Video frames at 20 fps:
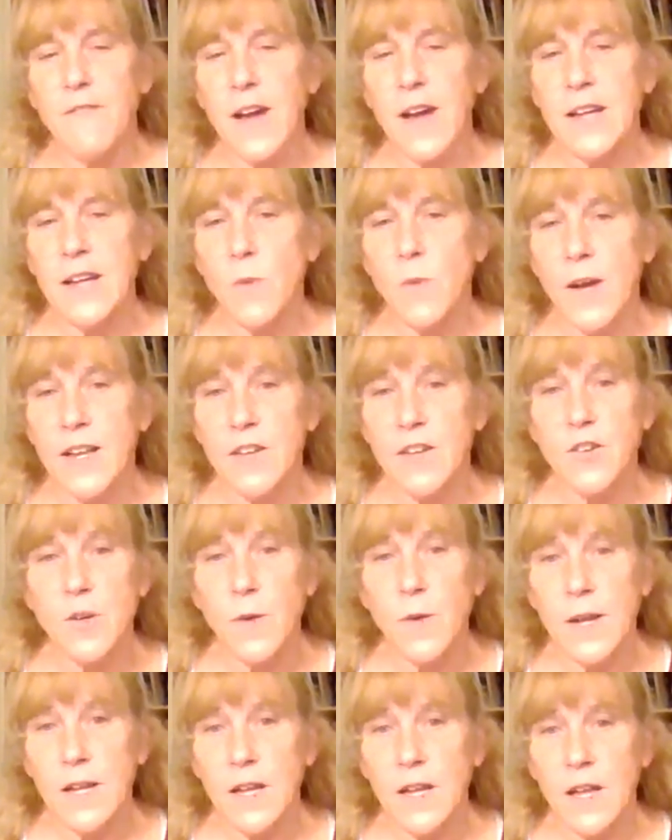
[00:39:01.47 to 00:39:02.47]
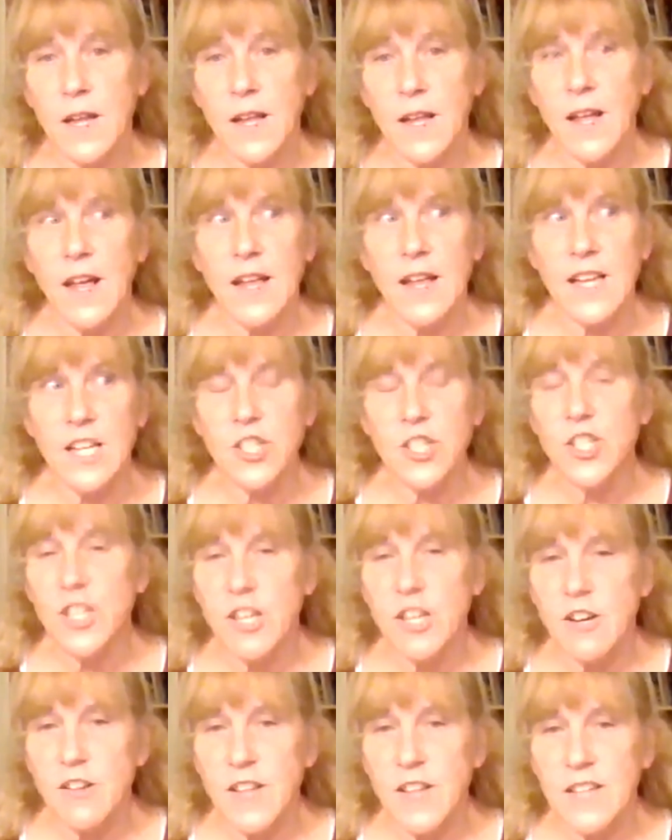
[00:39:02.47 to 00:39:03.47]
find a way to do it each
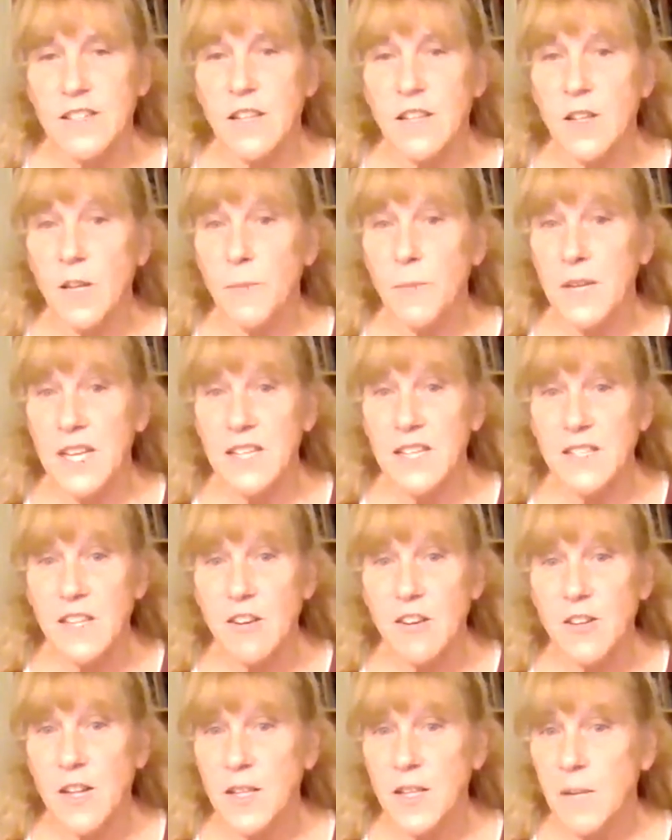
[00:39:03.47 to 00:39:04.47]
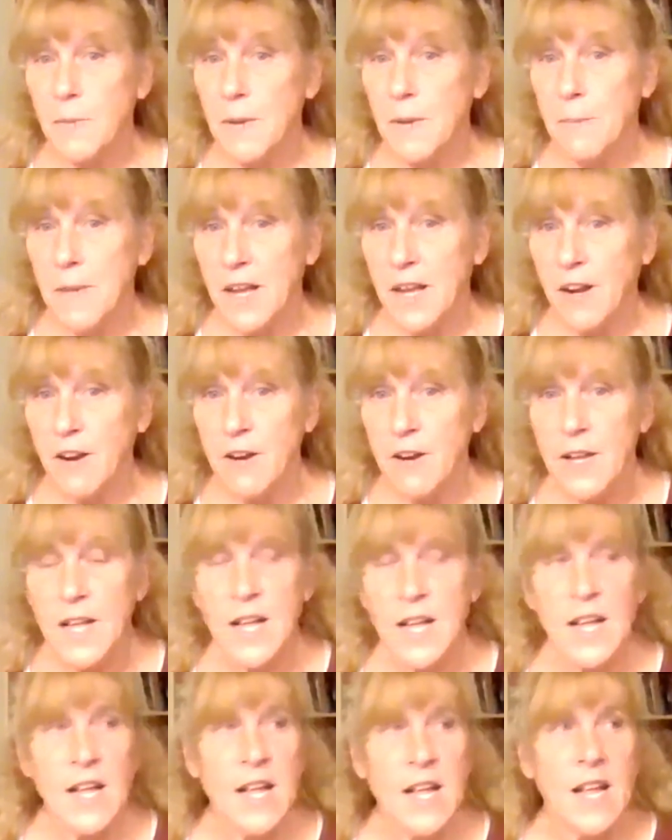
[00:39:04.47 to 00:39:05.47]
year that's a little bit easier and a little bit better.
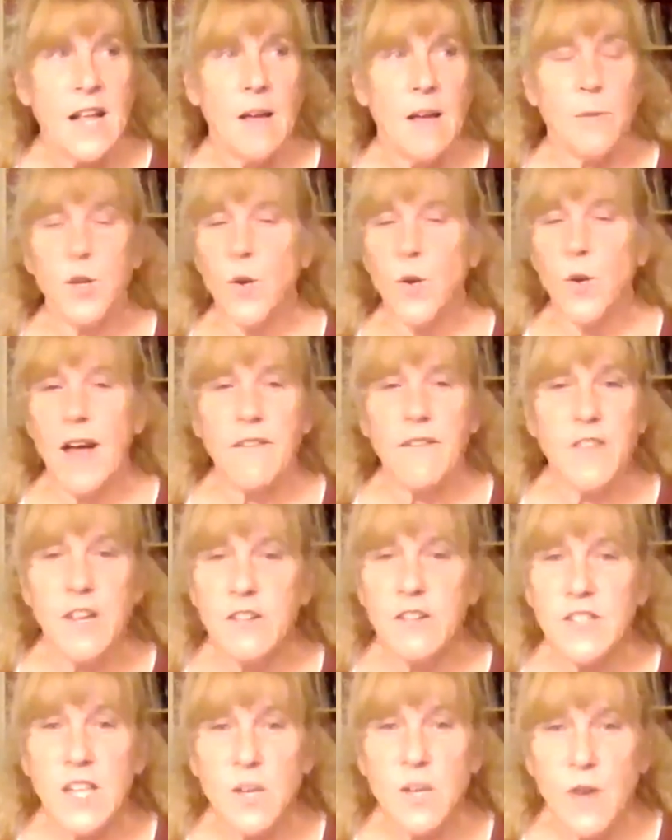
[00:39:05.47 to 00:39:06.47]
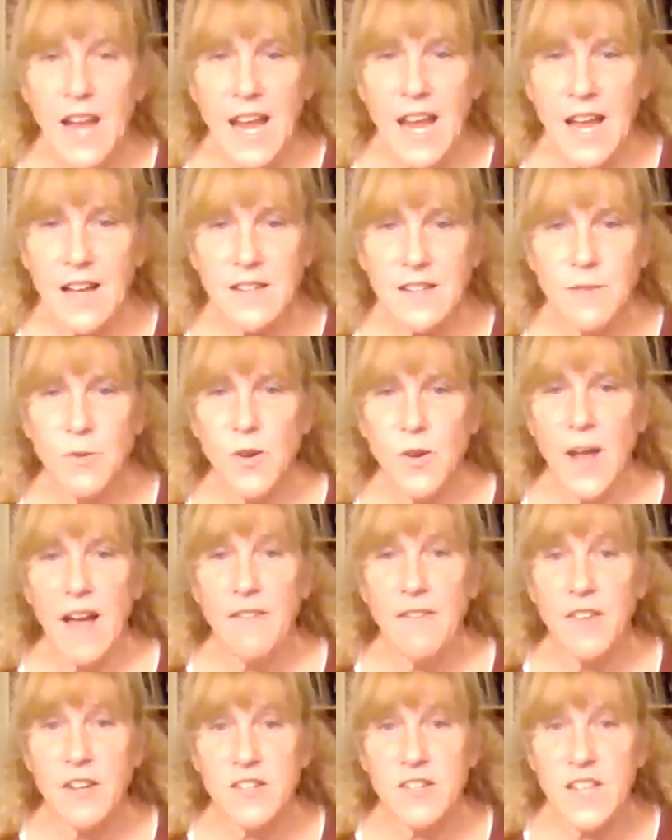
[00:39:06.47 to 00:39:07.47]
And when you have years that you can't, when you
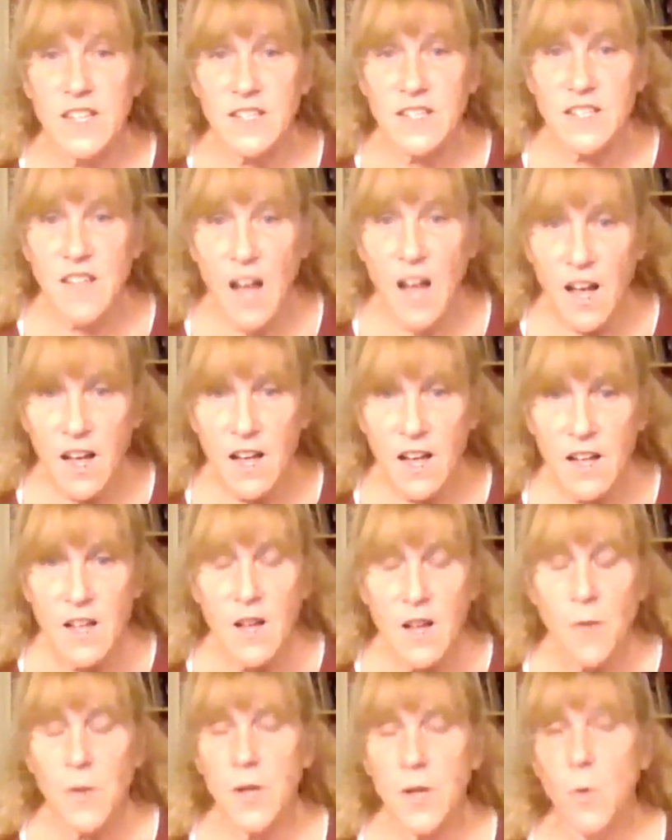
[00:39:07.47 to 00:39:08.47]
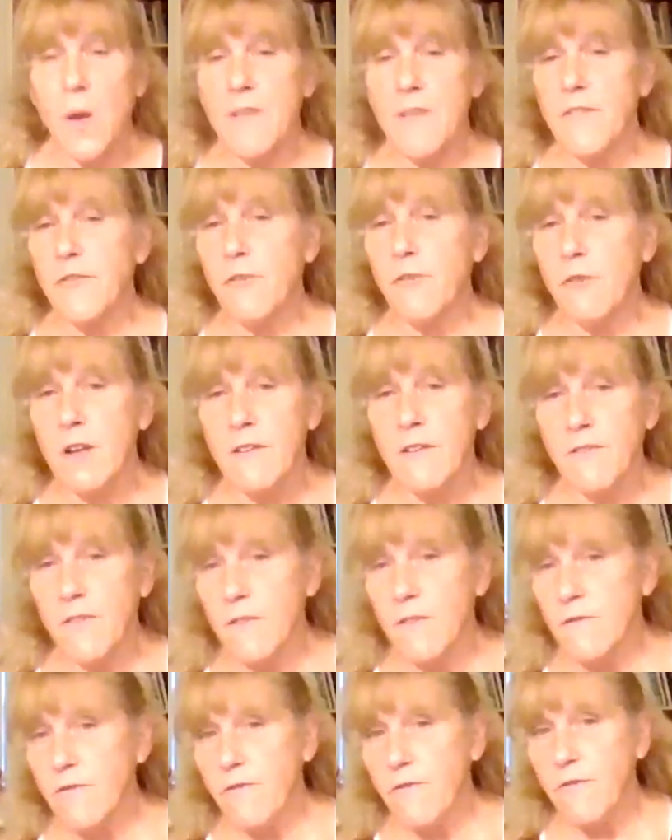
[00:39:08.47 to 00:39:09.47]
have years that suck, when the wave of grief
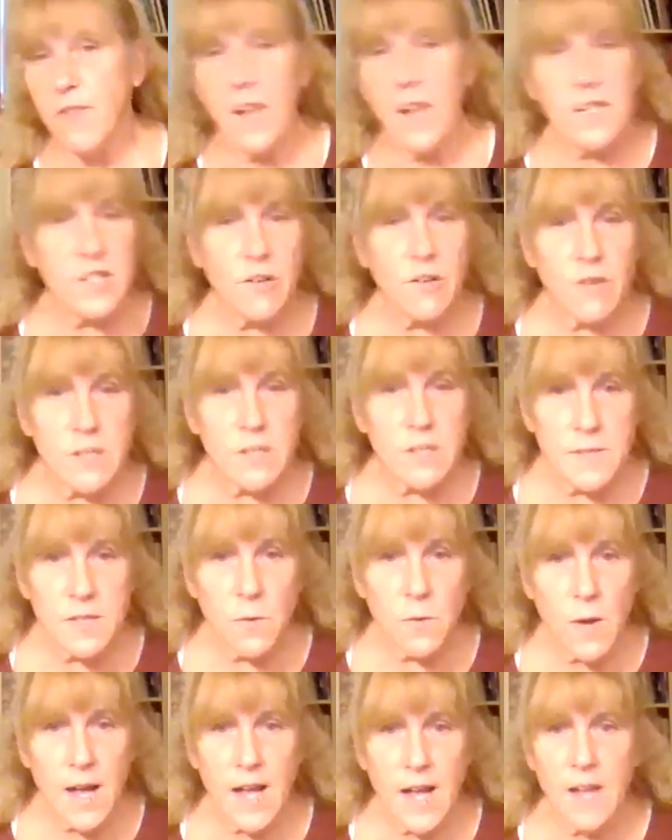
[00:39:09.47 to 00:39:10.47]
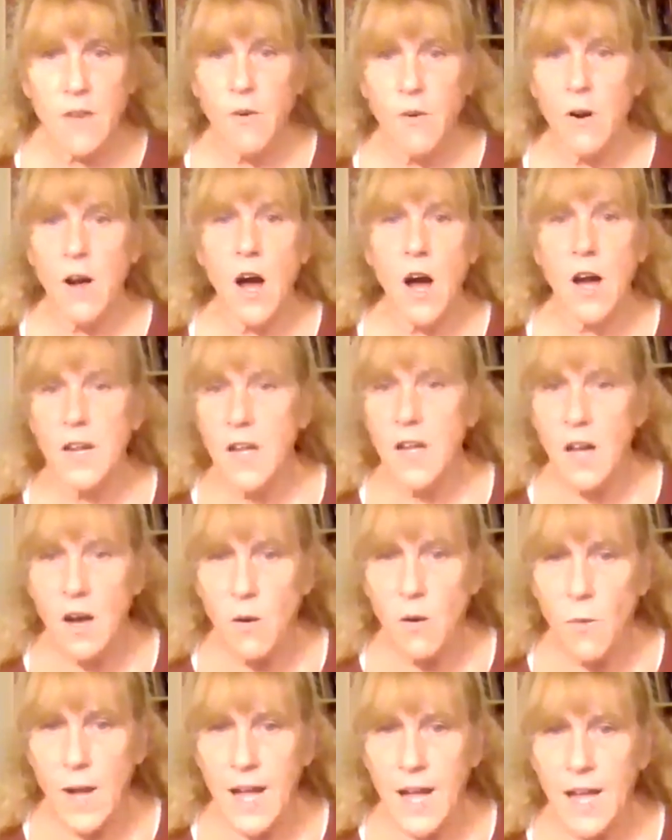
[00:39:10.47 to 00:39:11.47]
floods Christmas away or
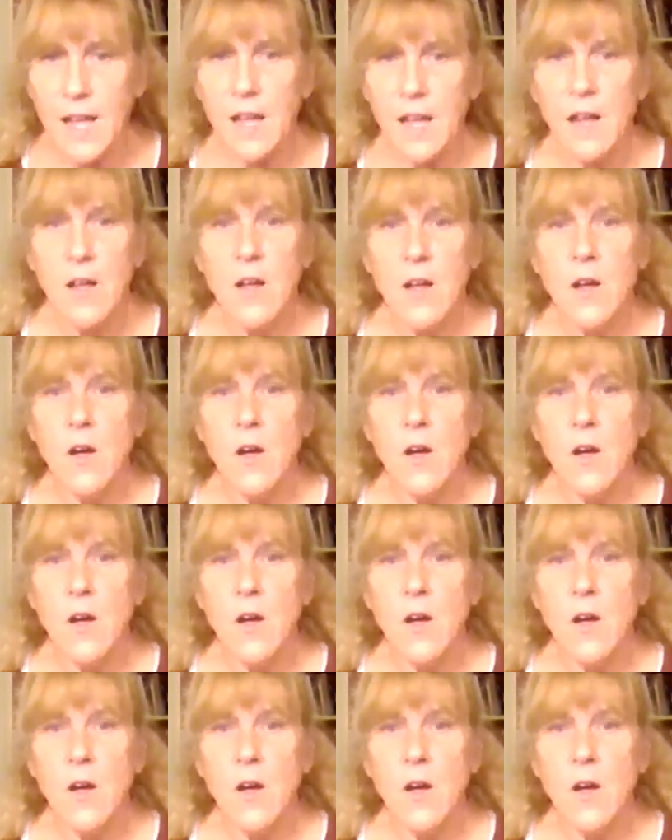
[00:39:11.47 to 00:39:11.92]
Hanukkah away